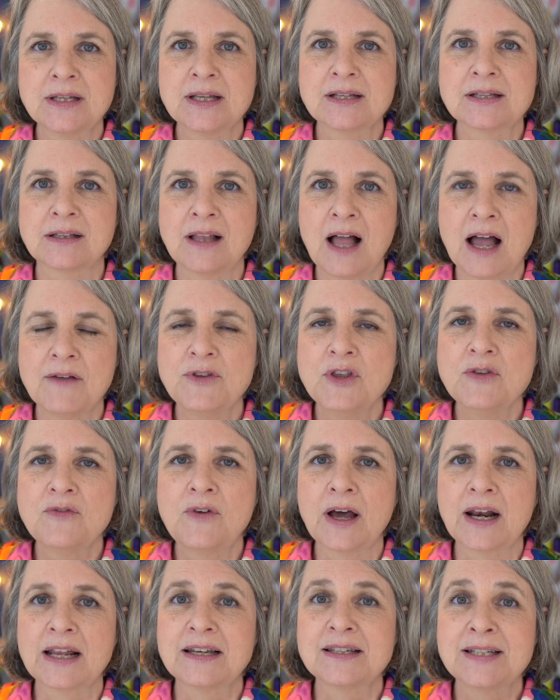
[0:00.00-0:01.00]
in this life, you've
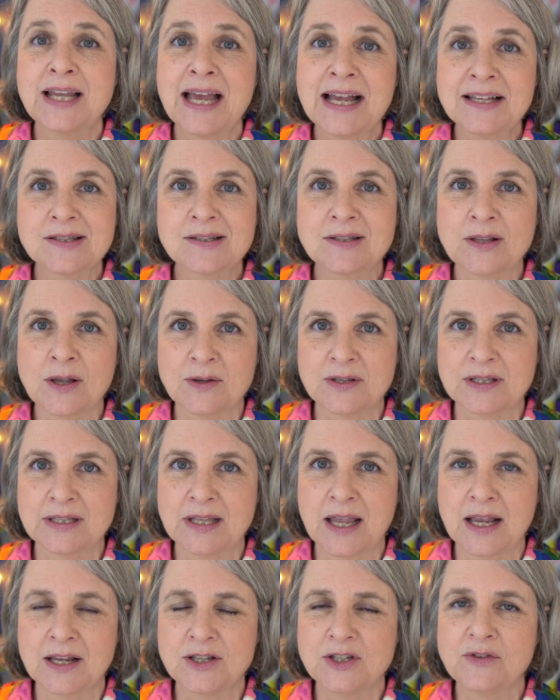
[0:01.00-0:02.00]
got to test those
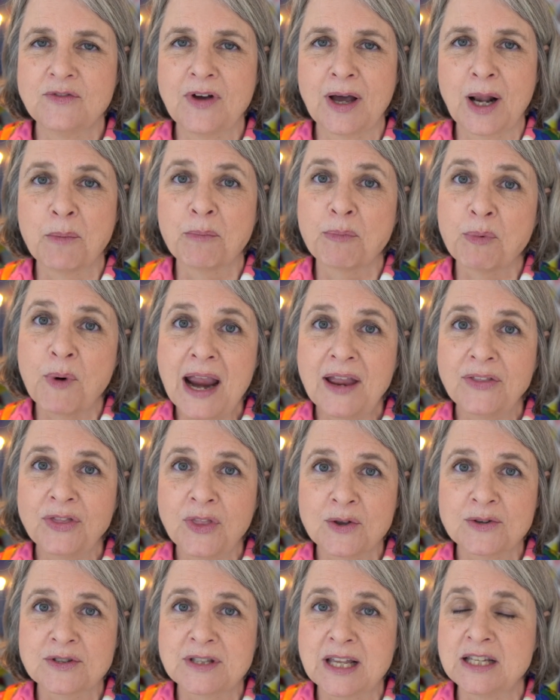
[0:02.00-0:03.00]
things. You've got to break
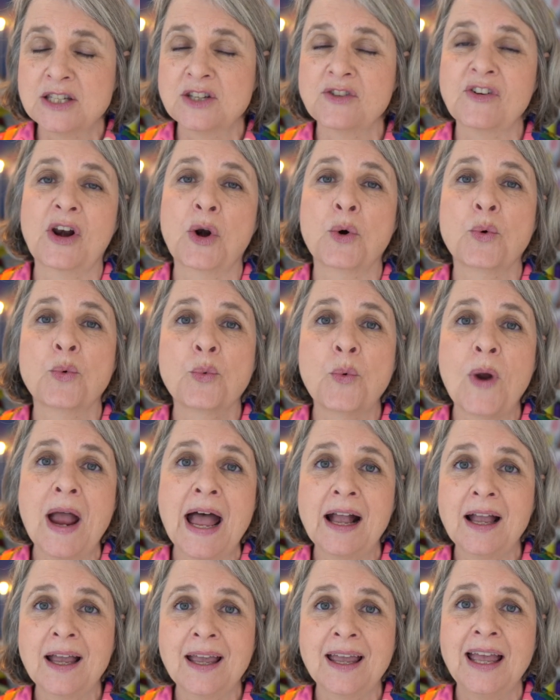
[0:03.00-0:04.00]
those things. You've got to
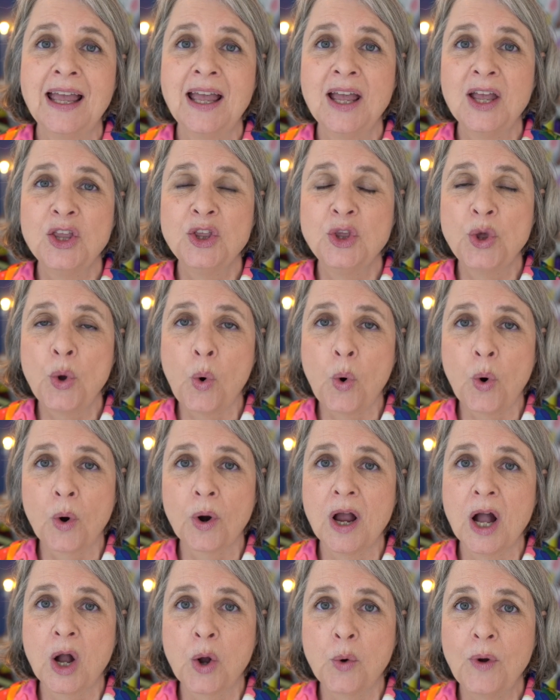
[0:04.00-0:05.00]
wreck
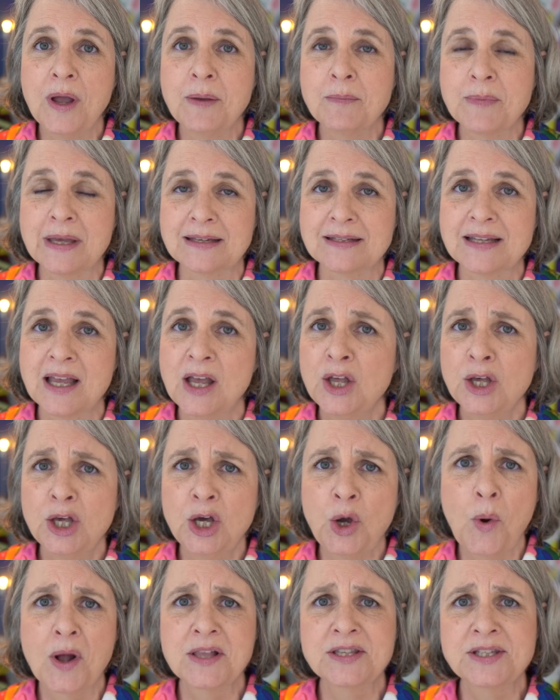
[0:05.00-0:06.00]
your equipment.
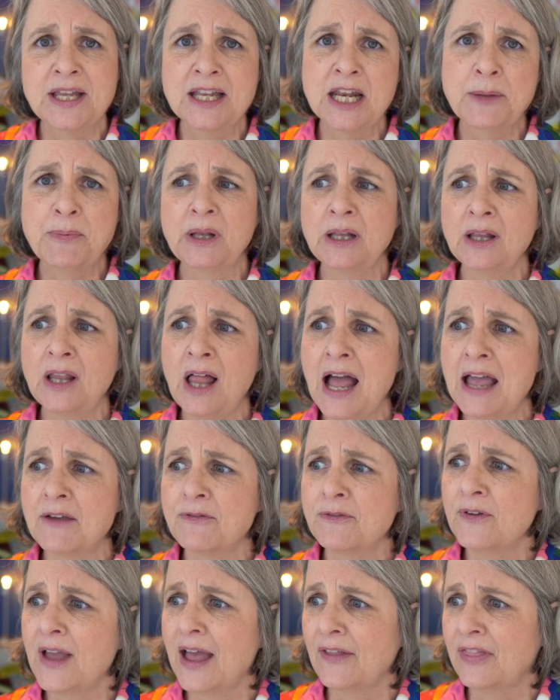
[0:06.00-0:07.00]
Who wants to end up in
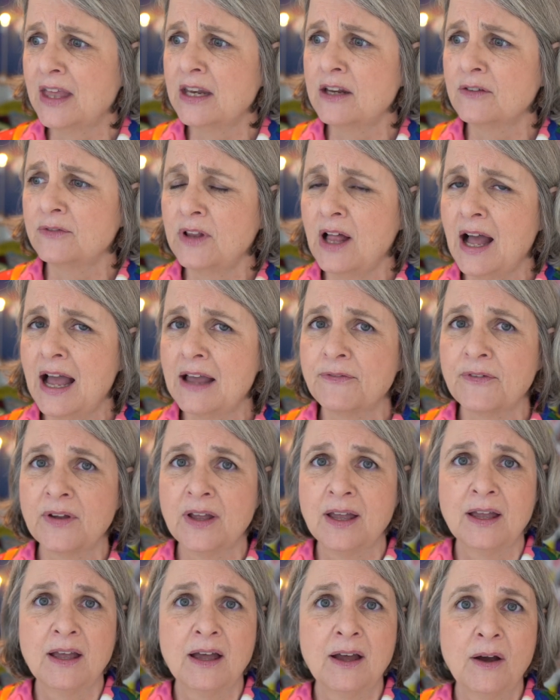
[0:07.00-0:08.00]
life, at the end of life,
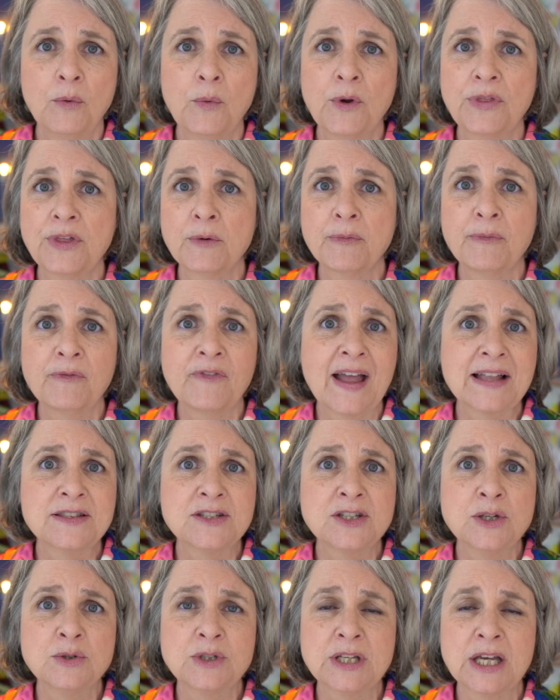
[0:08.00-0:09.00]
with their
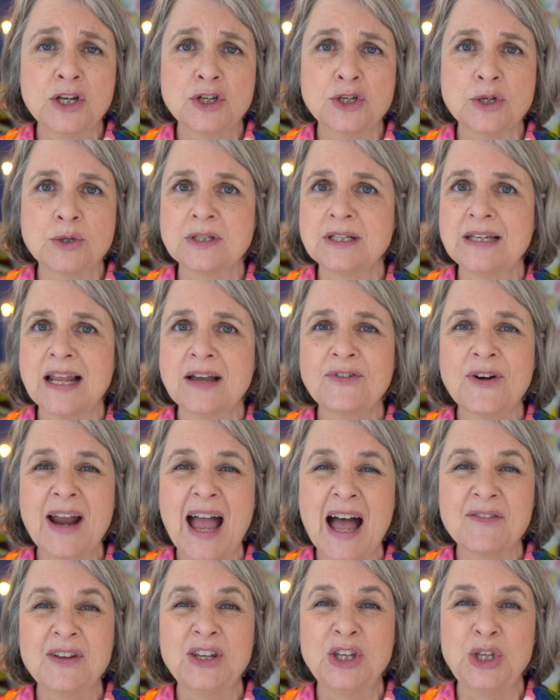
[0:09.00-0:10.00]
fancy new tennis shoes, never
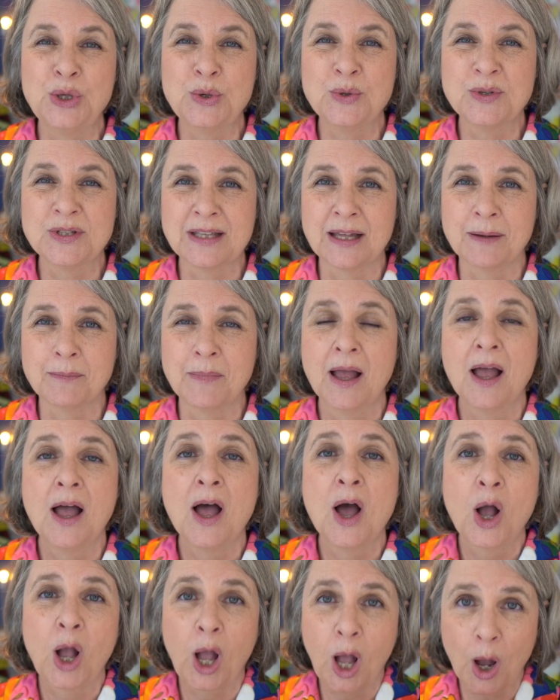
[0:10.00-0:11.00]
having used them?
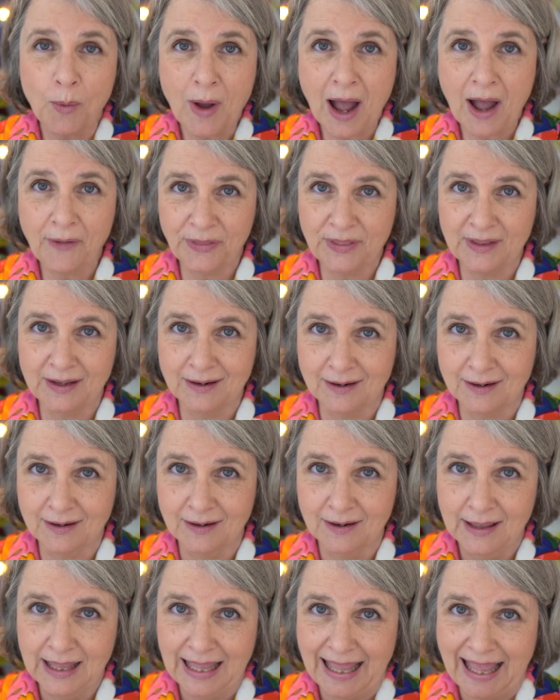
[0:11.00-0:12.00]
Go out
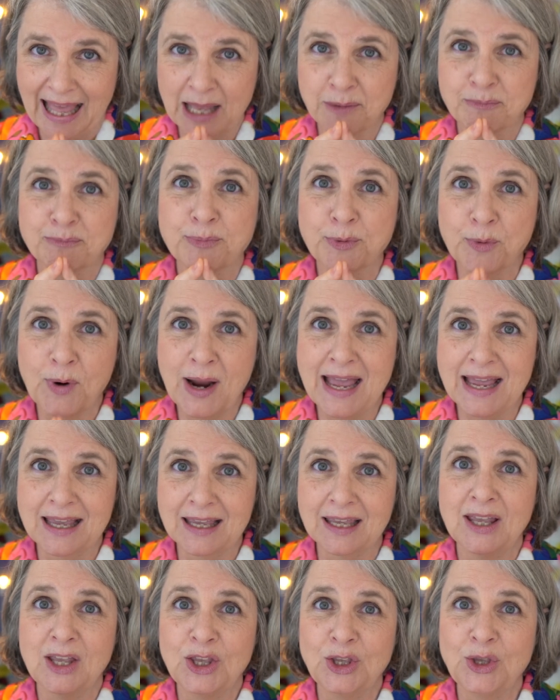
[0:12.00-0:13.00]
there and
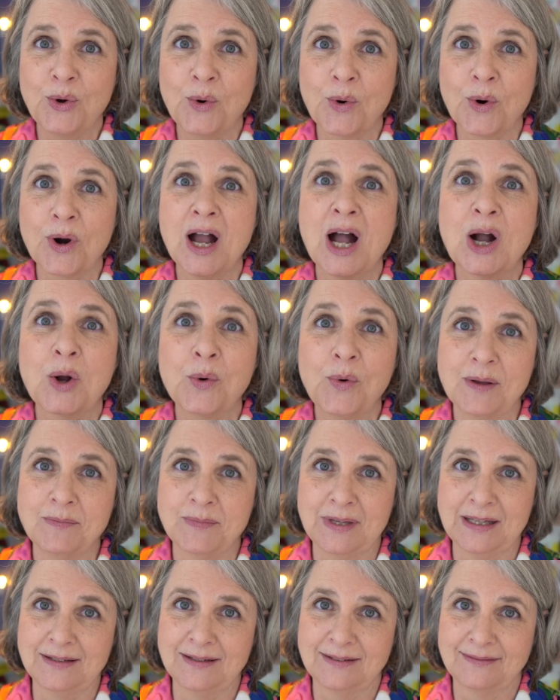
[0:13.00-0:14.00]
break your
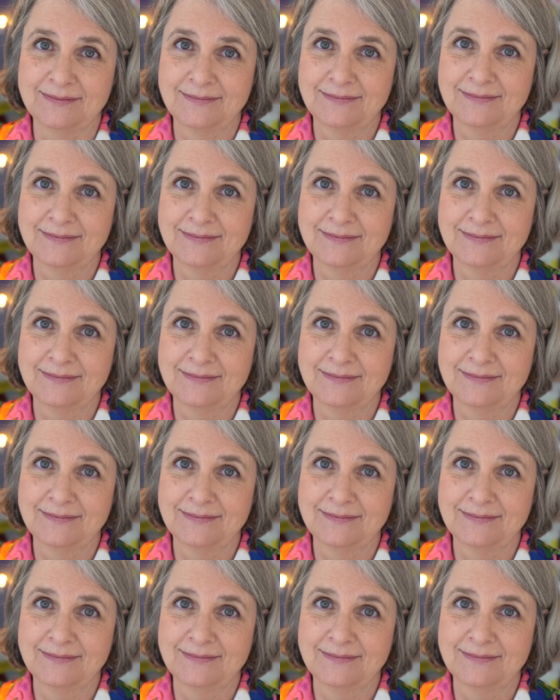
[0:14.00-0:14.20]
equipment.